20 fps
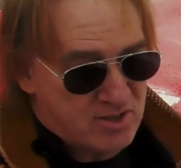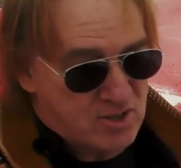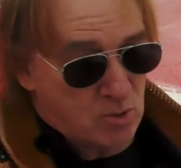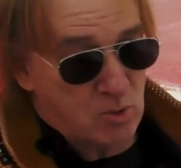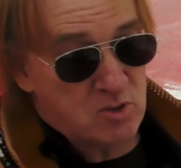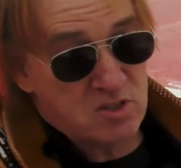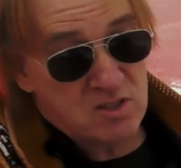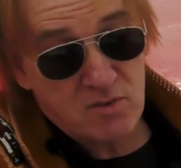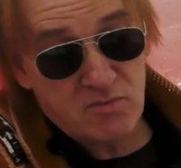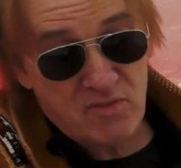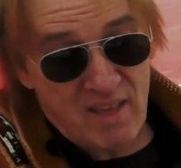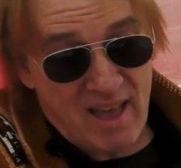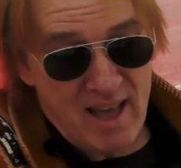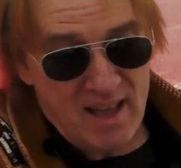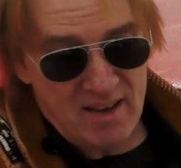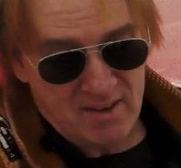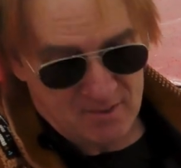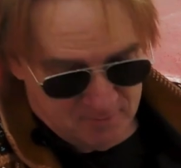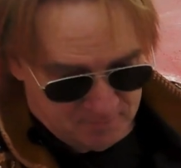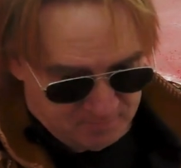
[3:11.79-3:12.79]
source of
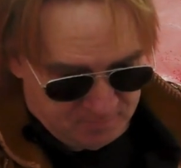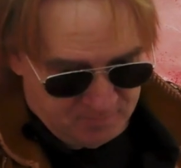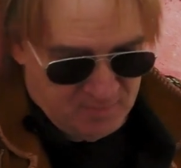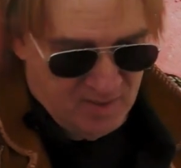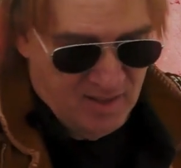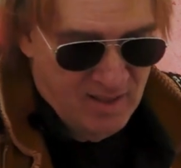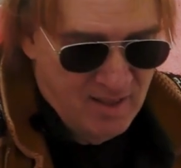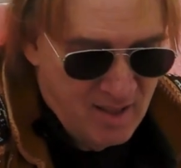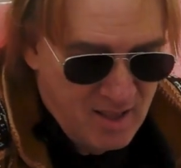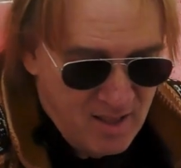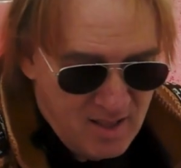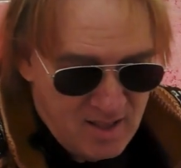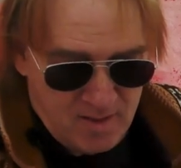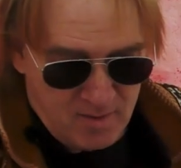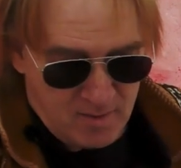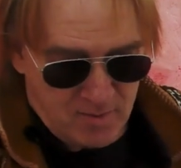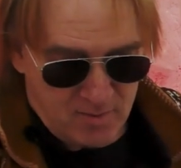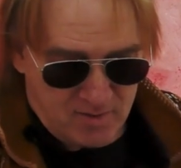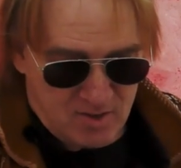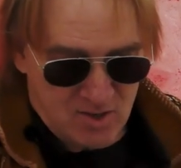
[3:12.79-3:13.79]
that,
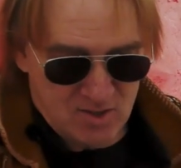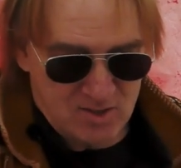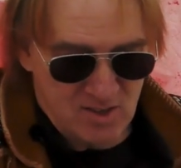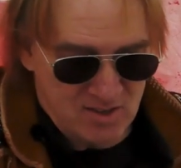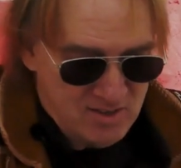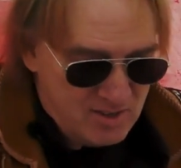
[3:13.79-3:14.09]
because